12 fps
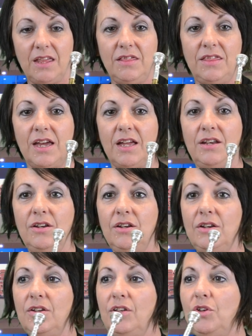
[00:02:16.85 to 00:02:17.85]
Then
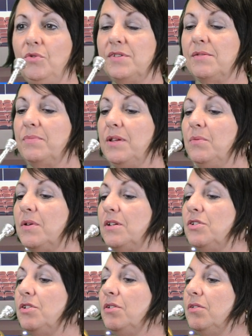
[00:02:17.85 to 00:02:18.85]
you simply
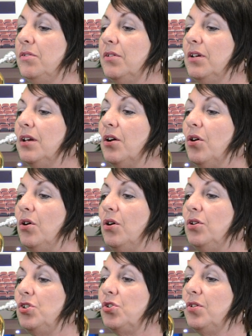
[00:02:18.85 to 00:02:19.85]
want to
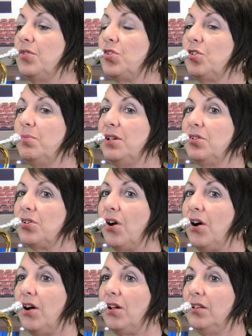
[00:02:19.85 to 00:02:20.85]
Hold your instrument
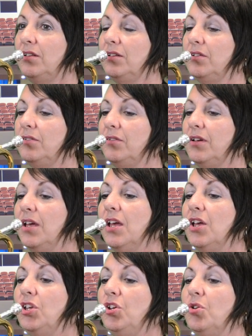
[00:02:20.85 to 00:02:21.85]
tall.
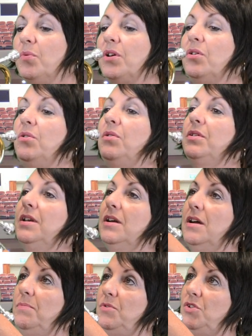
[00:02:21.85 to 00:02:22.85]
You don't want to hold it
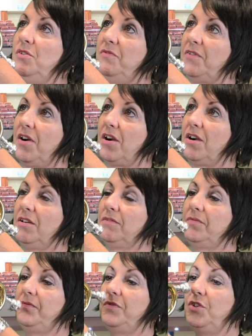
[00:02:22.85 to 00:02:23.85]
up too far.
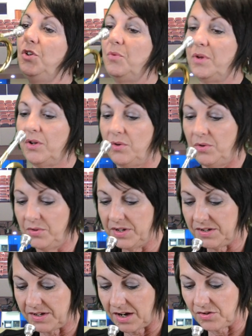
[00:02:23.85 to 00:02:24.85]
You don't want to hold
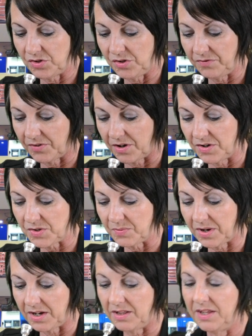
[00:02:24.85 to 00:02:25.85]
it down too far as
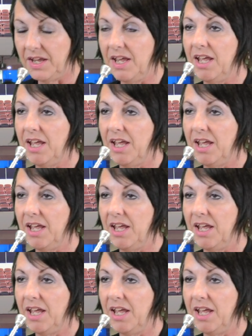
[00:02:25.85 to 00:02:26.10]
well.